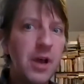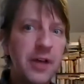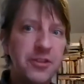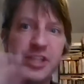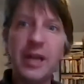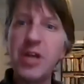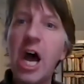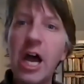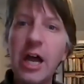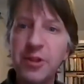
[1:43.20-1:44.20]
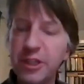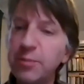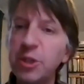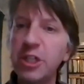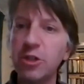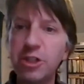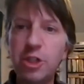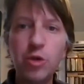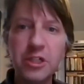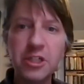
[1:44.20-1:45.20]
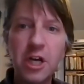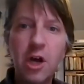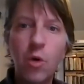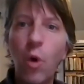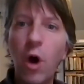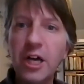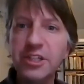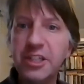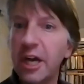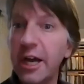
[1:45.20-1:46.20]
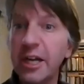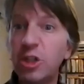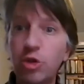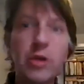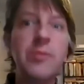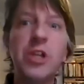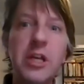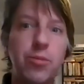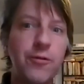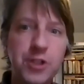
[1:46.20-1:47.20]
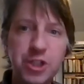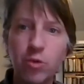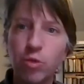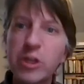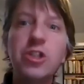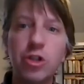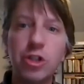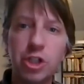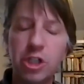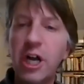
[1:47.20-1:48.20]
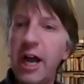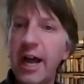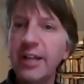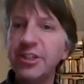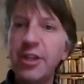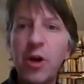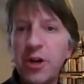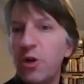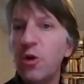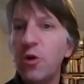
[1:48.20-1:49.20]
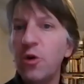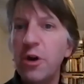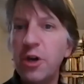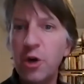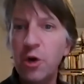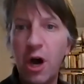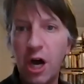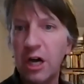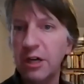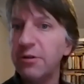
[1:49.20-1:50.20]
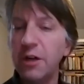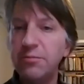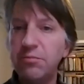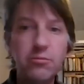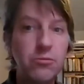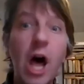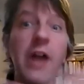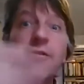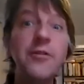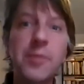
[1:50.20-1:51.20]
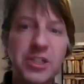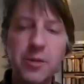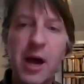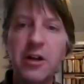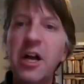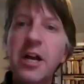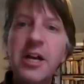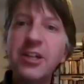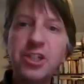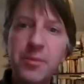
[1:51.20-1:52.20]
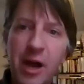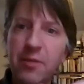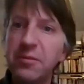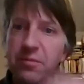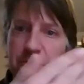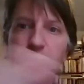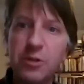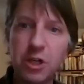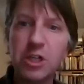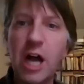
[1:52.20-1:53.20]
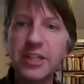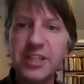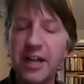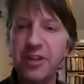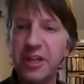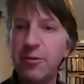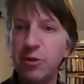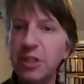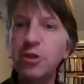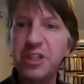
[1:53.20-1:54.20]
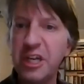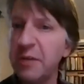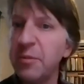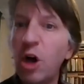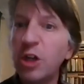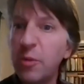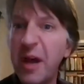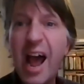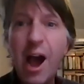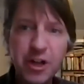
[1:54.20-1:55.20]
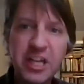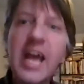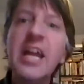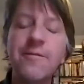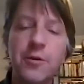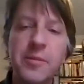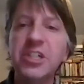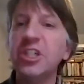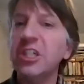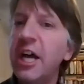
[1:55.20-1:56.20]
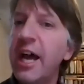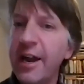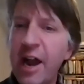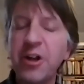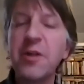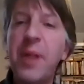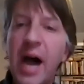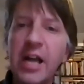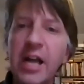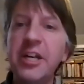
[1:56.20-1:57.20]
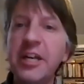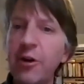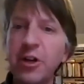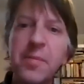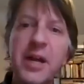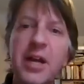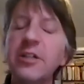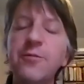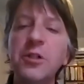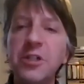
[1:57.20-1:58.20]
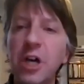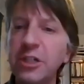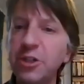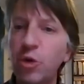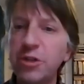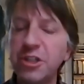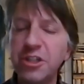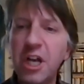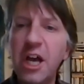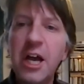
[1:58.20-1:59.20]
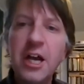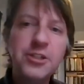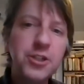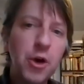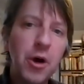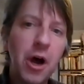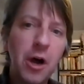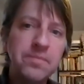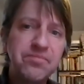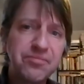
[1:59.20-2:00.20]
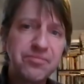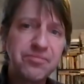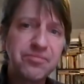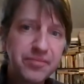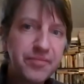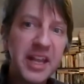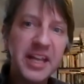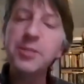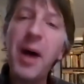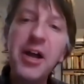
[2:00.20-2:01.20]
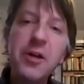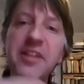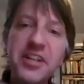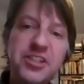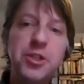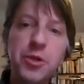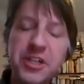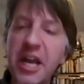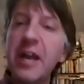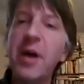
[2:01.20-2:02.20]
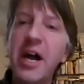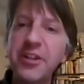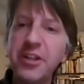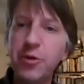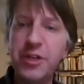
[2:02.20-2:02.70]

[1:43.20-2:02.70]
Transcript: At the same time, this particular student was an extremely proficient researcher and someone who knew a lot of information about, not just about the content that he was interested in, but also about how to get information and how to compile it and how to compare different sources. So inspired by this student and by the